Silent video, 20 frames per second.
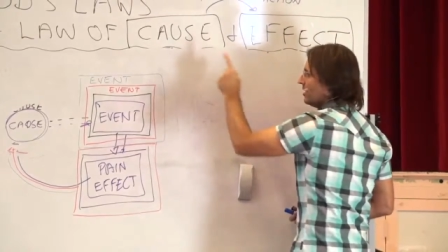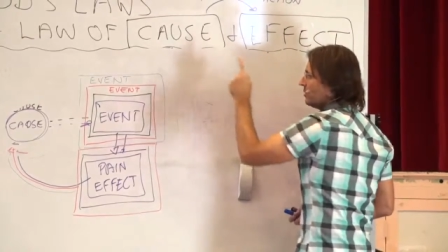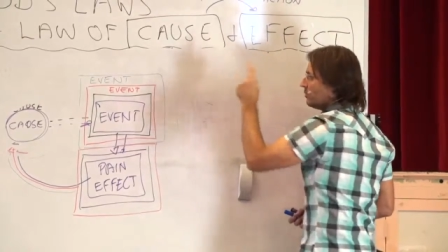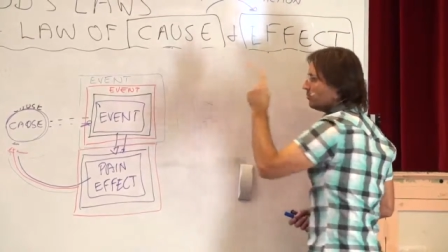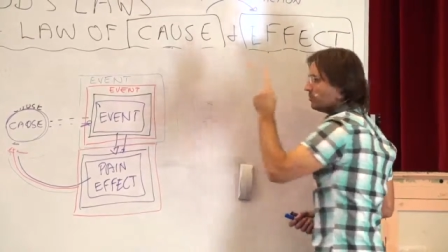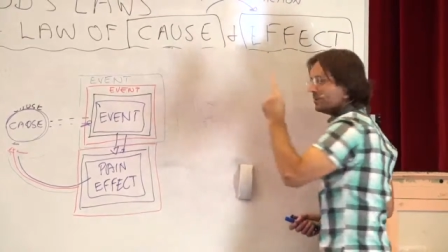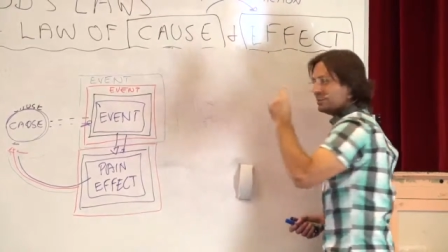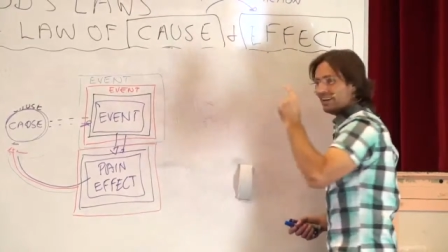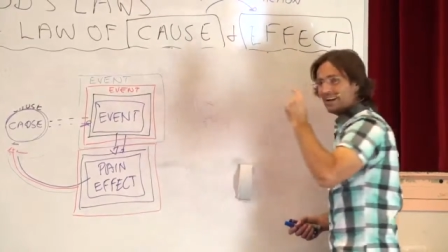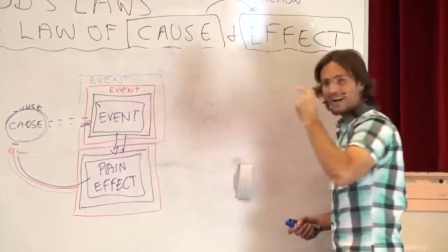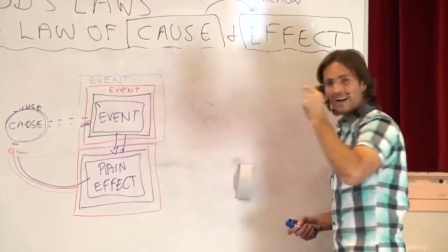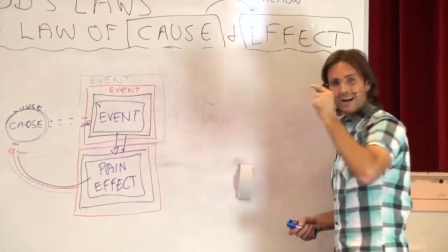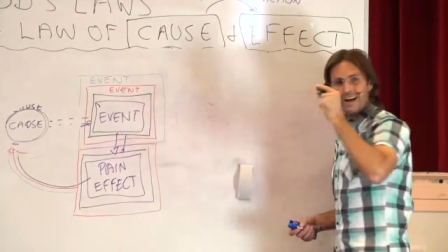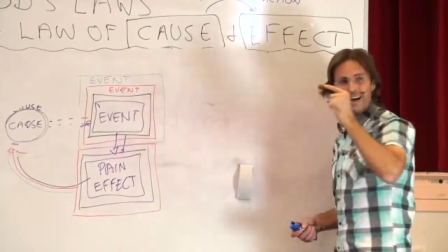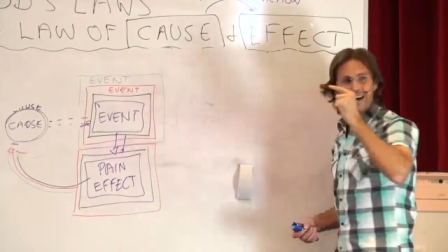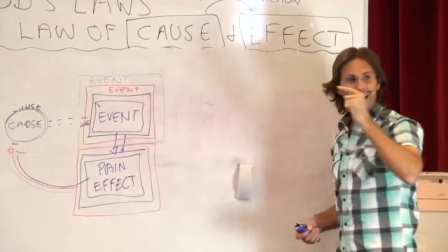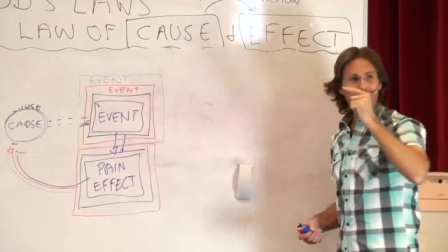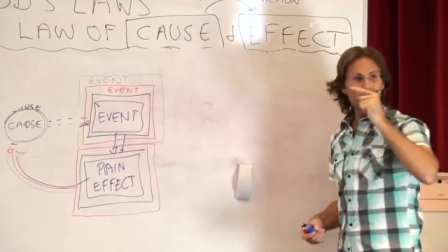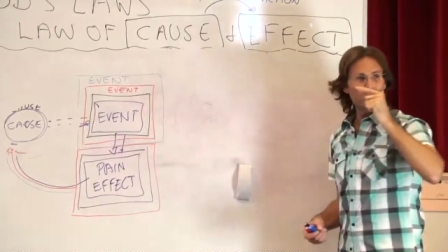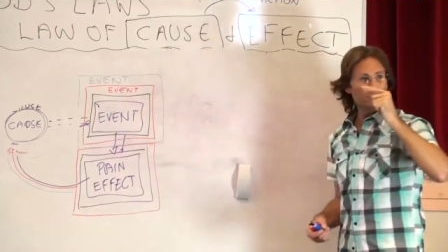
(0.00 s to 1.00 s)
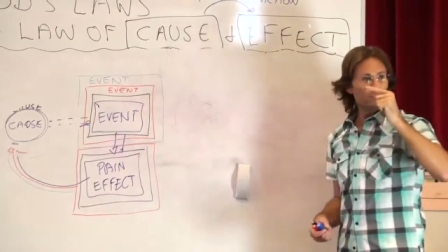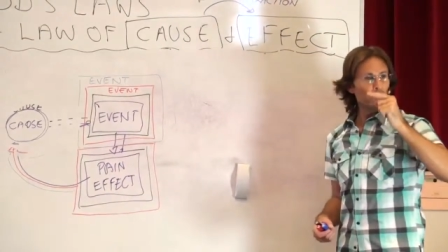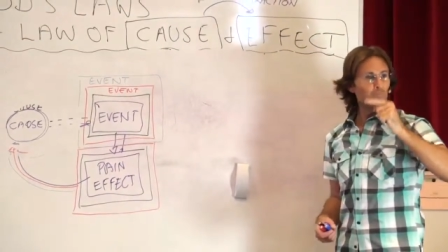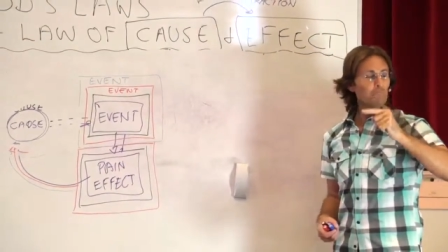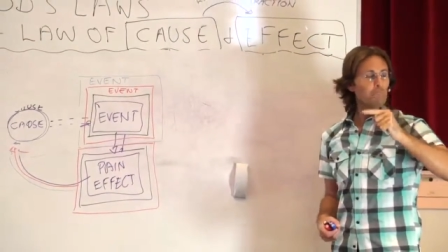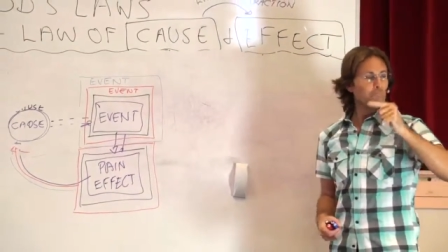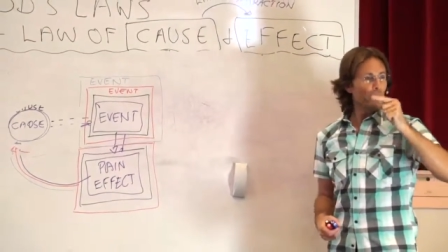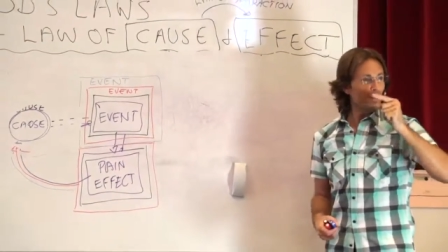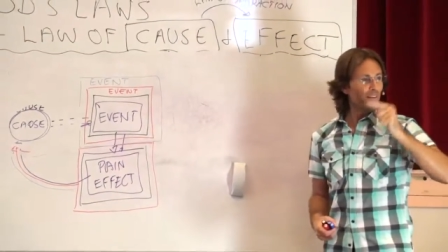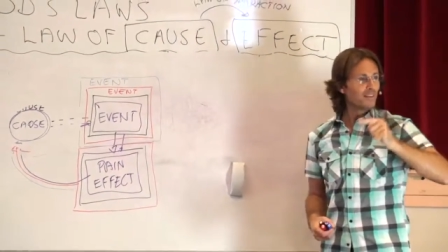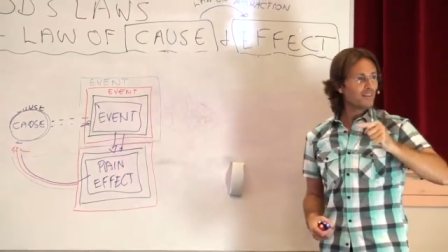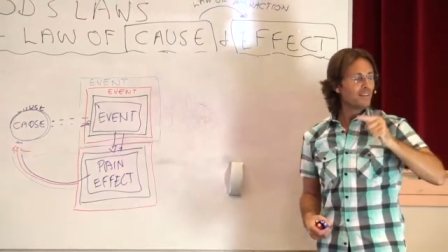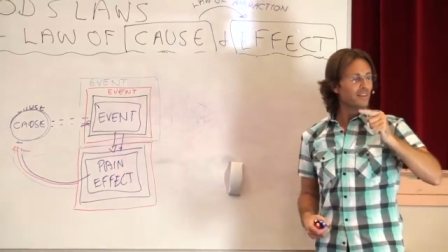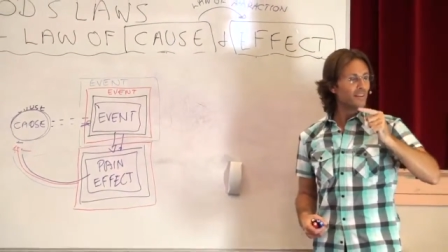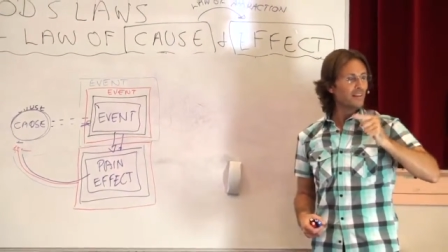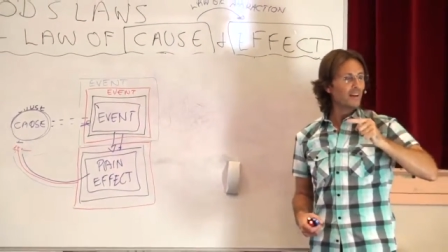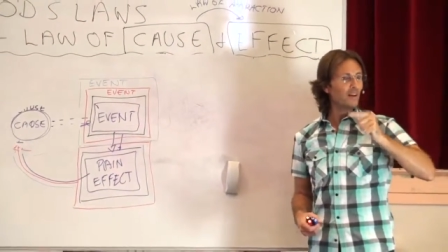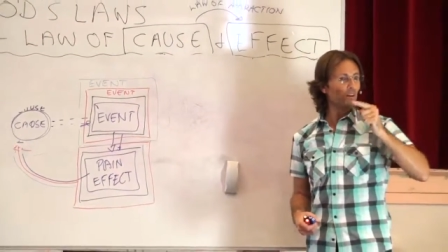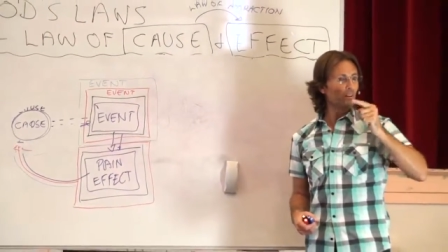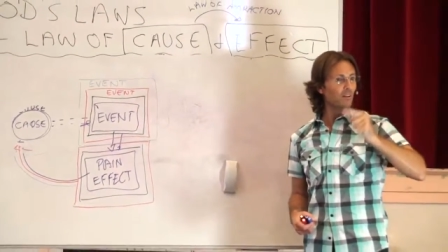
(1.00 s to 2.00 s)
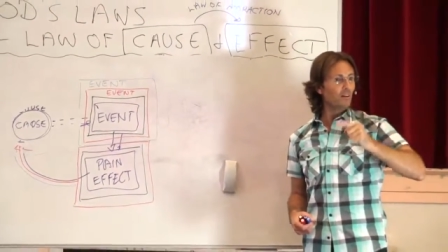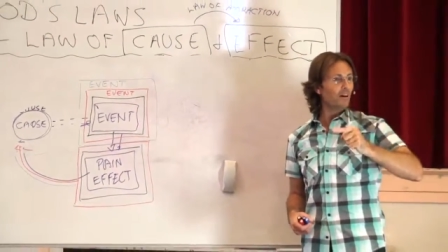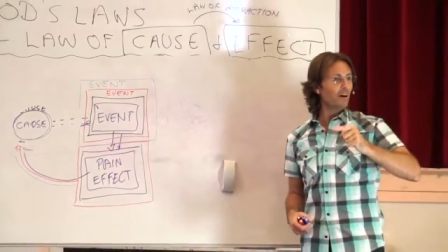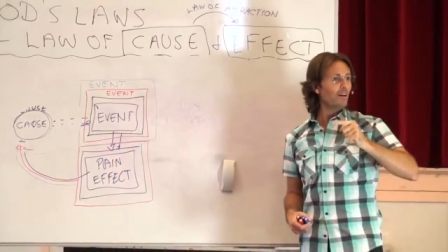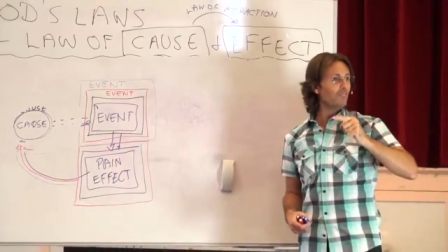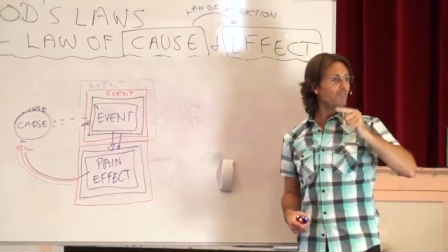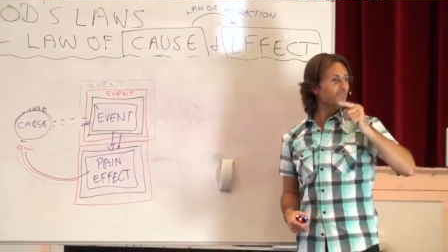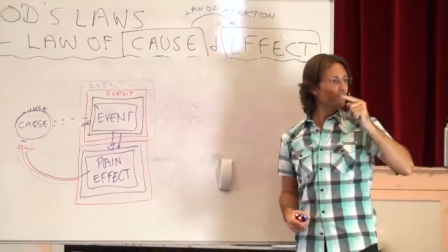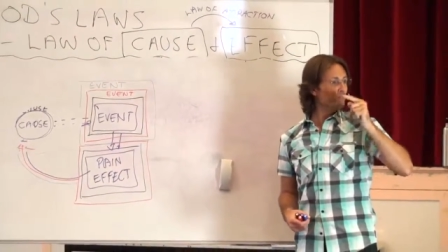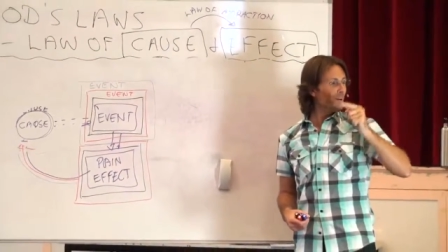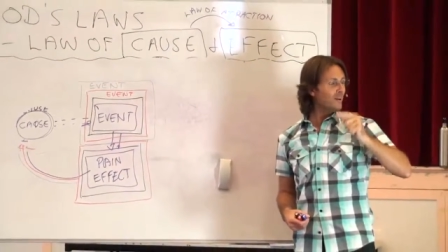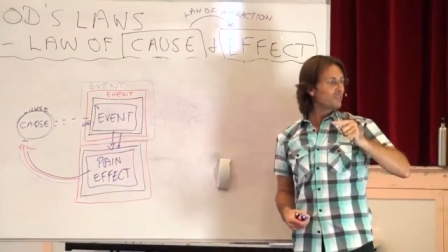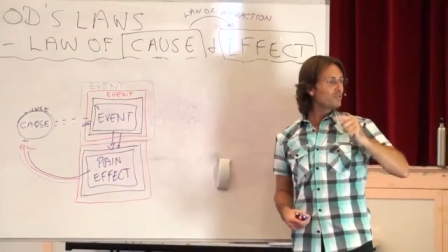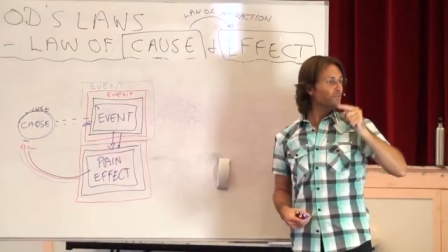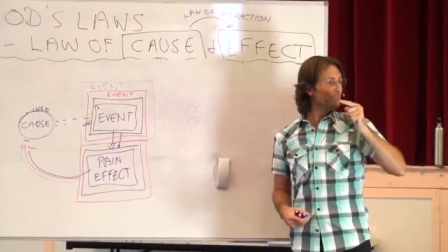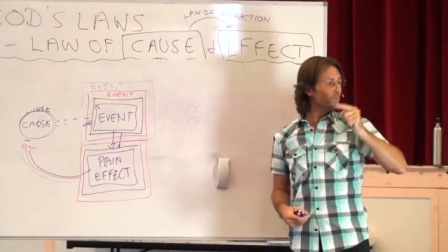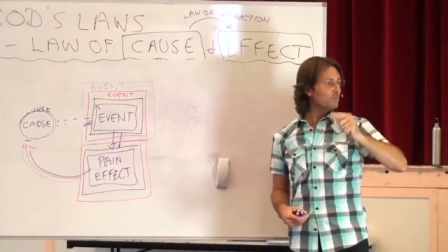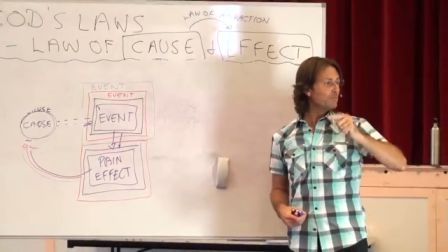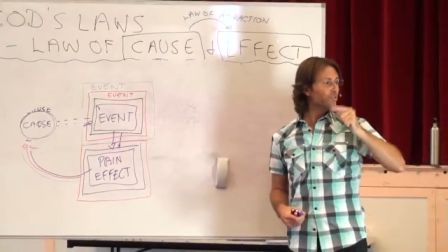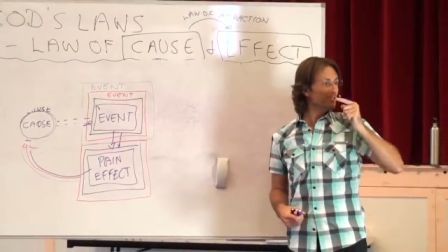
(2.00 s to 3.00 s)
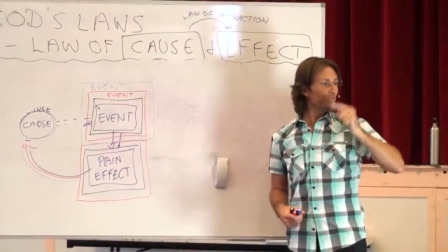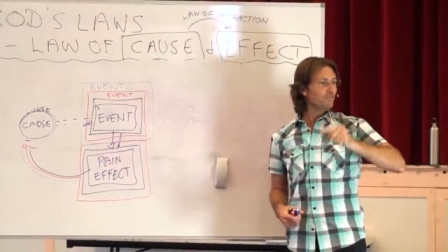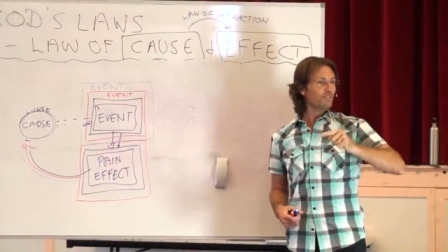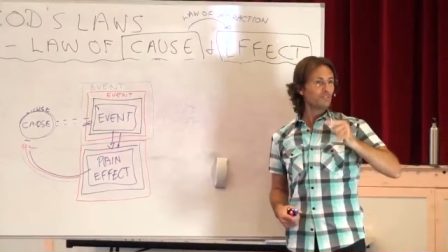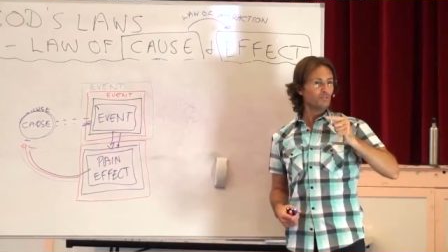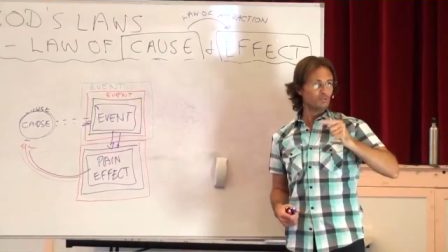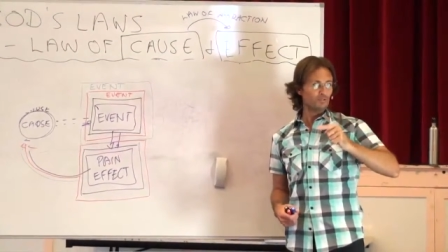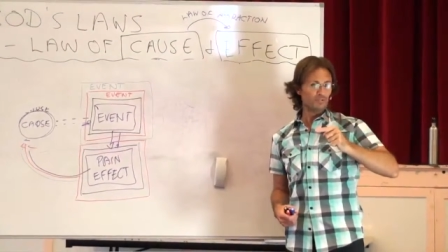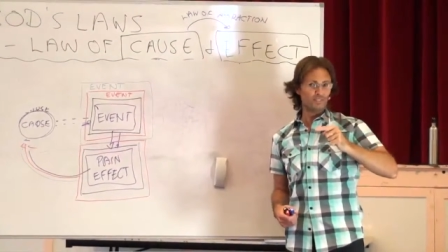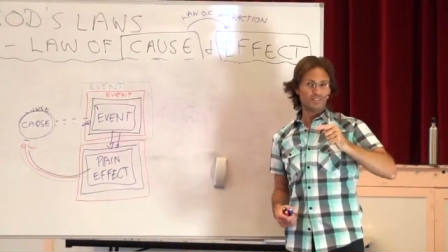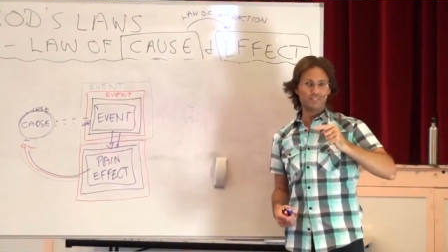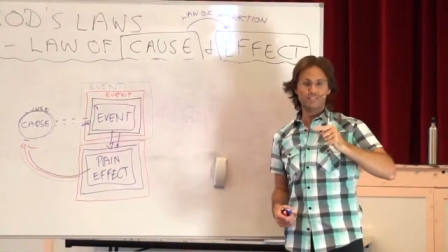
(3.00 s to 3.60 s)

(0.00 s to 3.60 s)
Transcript: we are making our life much more difficult.